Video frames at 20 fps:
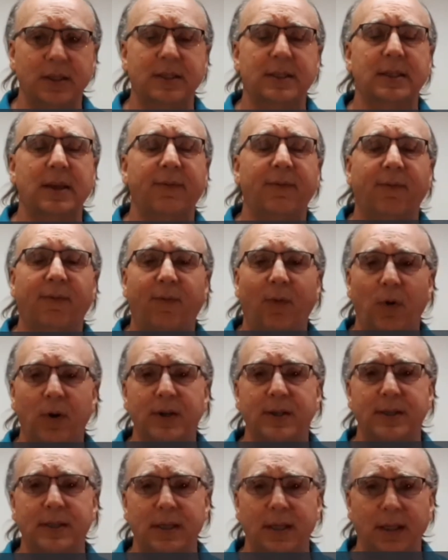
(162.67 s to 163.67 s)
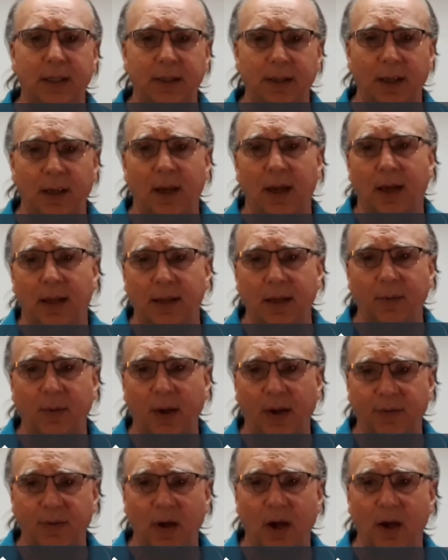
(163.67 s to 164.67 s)
714. Then
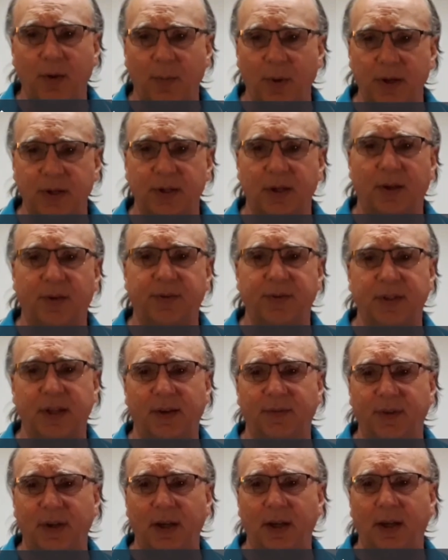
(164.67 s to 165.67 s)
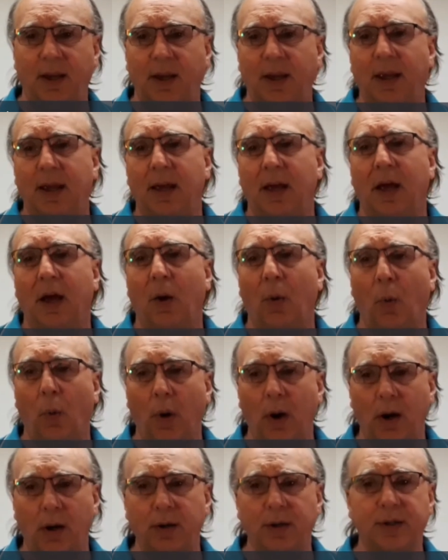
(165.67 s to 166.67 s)
we have the Occupational Safety
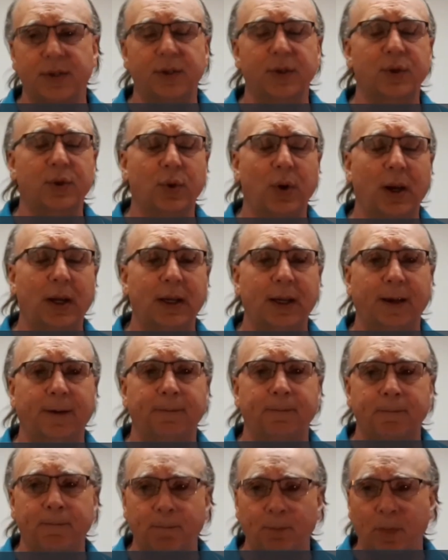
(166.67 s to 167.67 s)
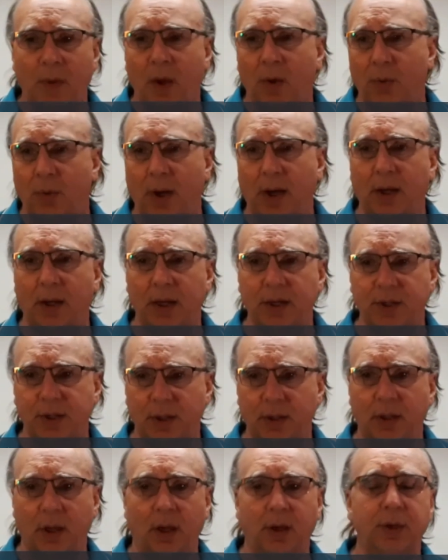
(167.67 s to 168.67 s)
Awareness Training,
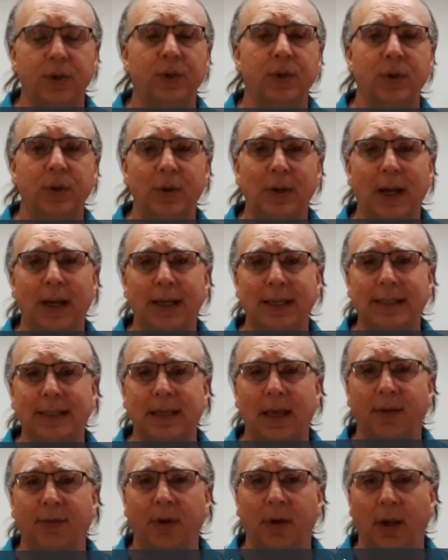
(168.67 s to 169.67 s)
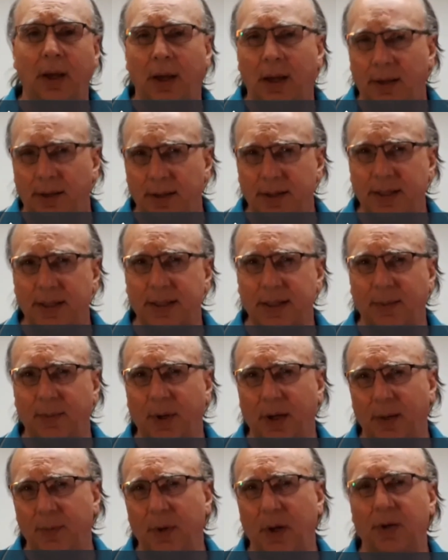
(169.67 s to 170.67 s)
Regulation 297. This is
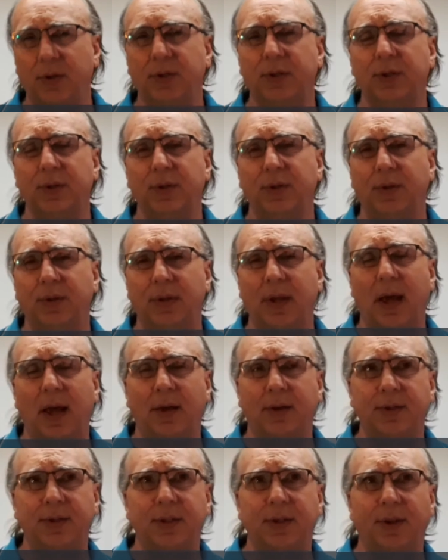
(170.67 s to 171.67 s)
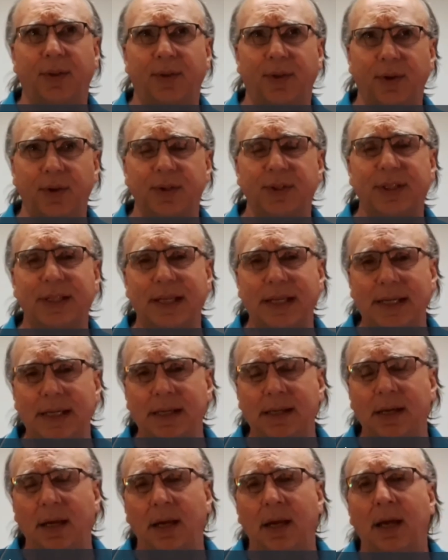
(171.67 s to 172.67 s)
something that came out in
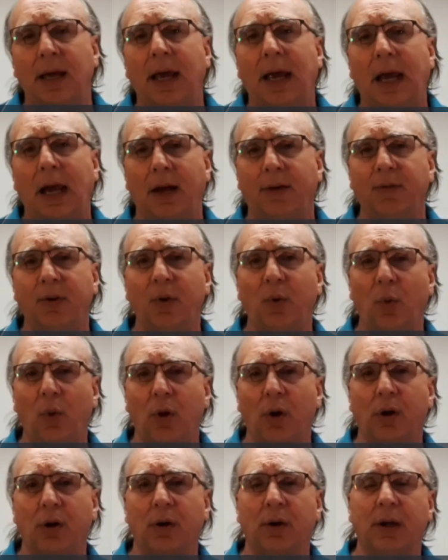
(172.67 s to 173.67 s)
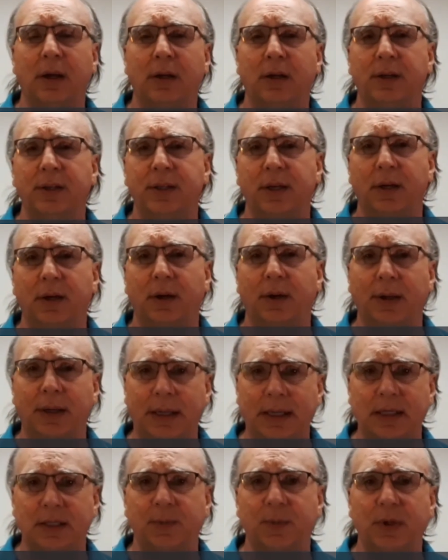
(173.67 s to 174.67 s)
2013. Every worker in Ontario
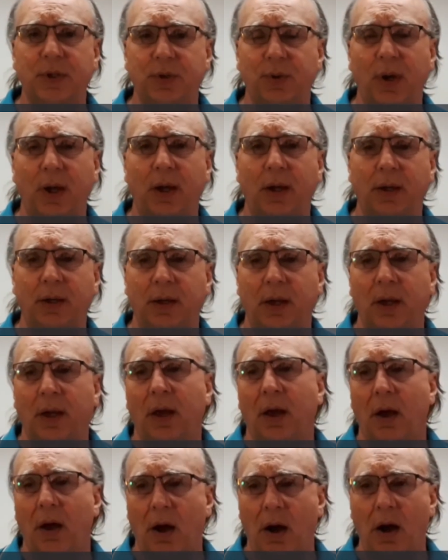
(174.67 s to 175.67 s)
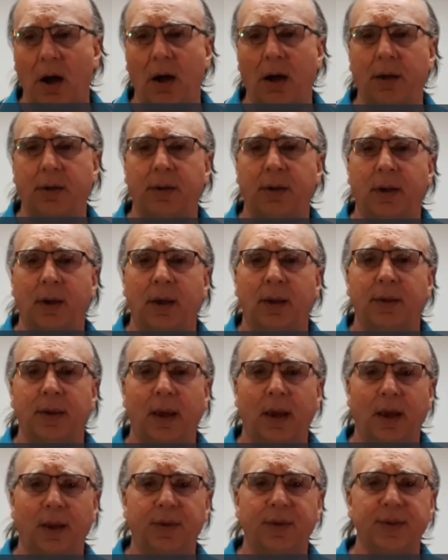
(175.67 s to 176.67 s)
needs to be trained on the
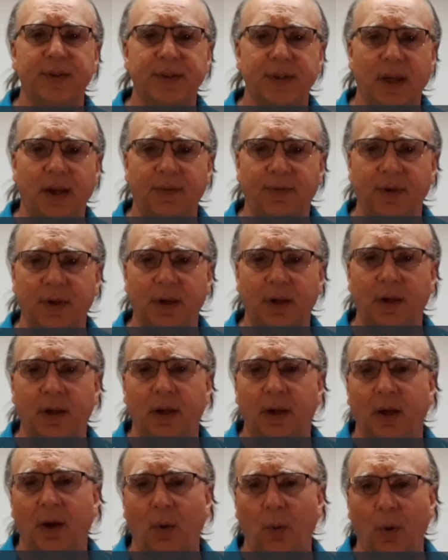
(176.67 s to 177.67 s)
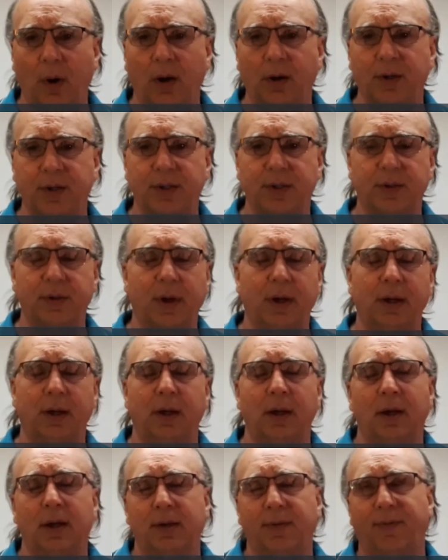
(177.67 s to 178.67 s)
health and safety awareness training.
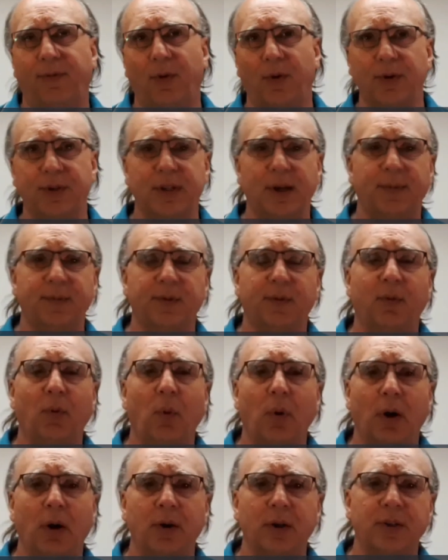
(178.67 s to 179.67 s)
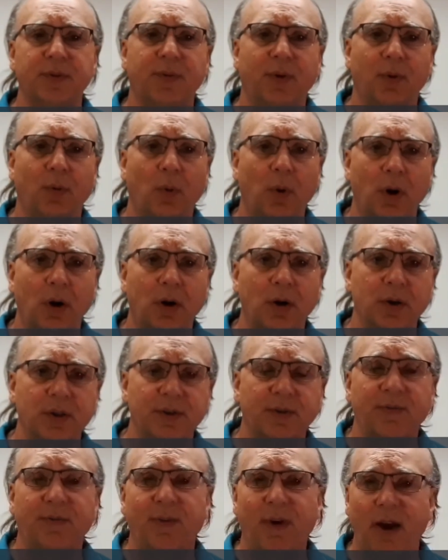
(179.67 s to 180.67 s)
4 steps of awareness for
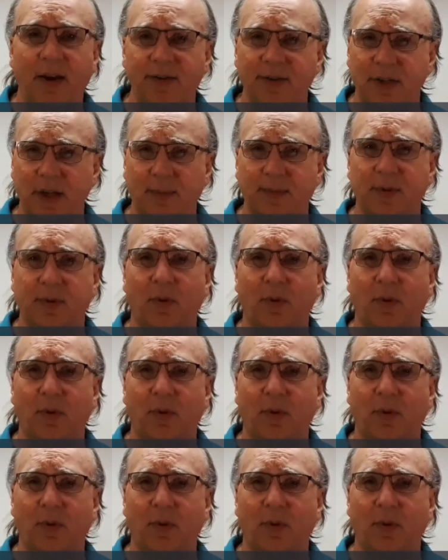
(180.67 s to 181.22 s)
workers and 5 steps of